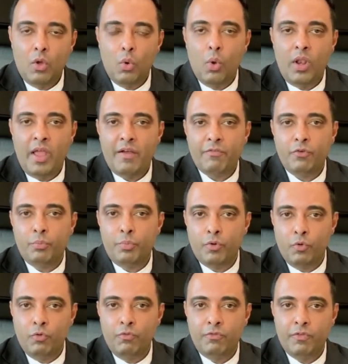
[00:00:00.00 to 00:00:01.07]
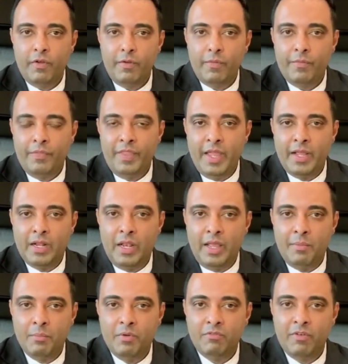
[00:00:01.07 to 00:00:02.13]
will have to prove their
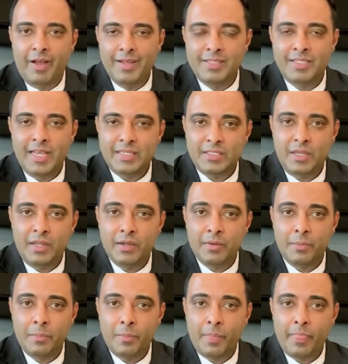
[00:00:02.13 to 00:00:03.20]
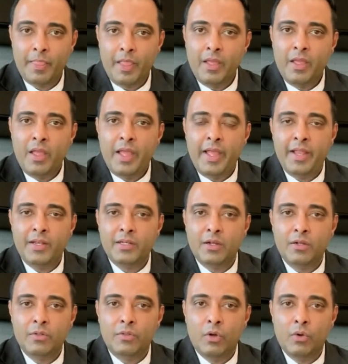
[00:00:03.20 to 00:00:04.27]
claim via SASRIA, and
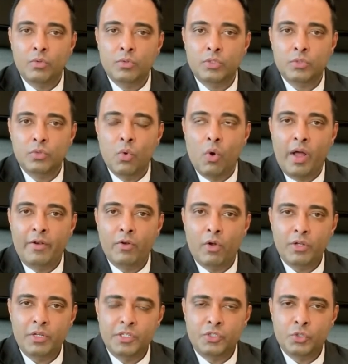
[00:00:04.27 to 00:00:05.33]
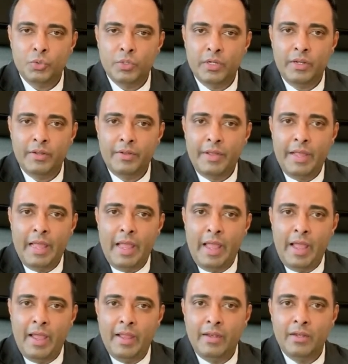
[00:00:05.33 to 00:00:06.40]
those who are not insured
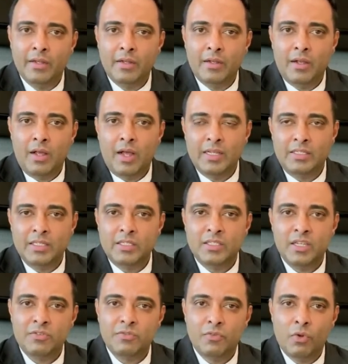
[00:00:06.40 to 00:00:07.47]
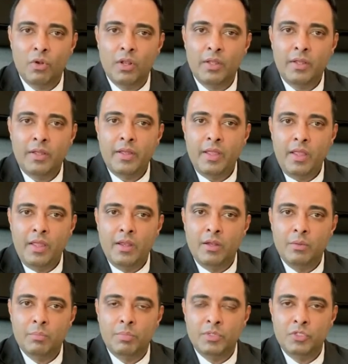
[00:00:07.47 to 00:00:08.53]
and are successful
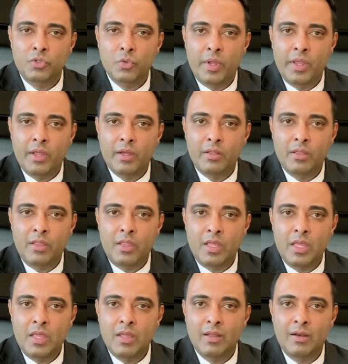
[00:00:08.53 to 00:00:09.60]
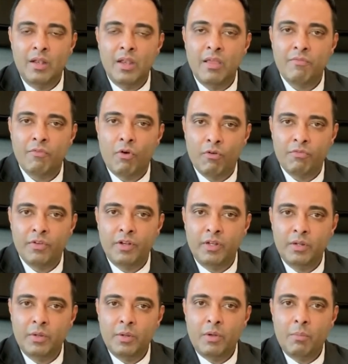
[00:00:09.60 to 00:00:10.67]
in pursuing the relief offered
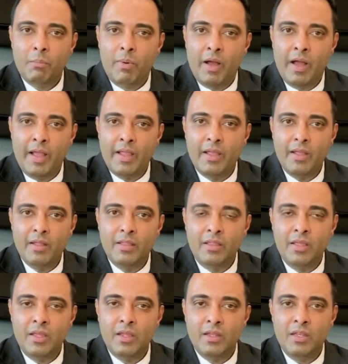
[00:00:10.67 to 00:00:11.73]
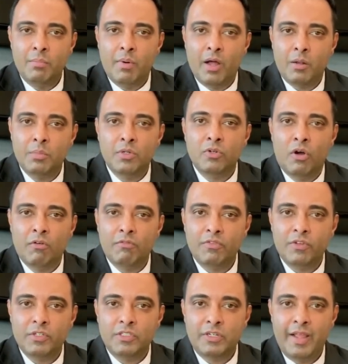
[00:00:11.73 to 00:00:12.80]
by the Department of
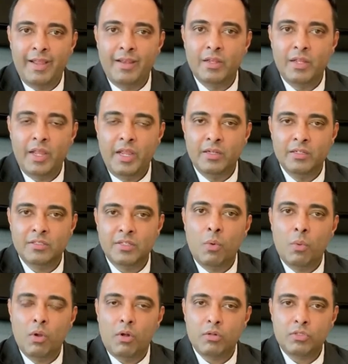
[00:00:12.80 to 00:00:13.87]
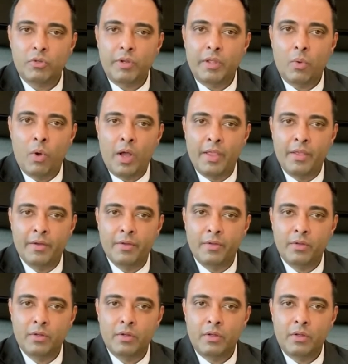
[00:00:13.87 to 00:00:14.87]
Trade Industry will also require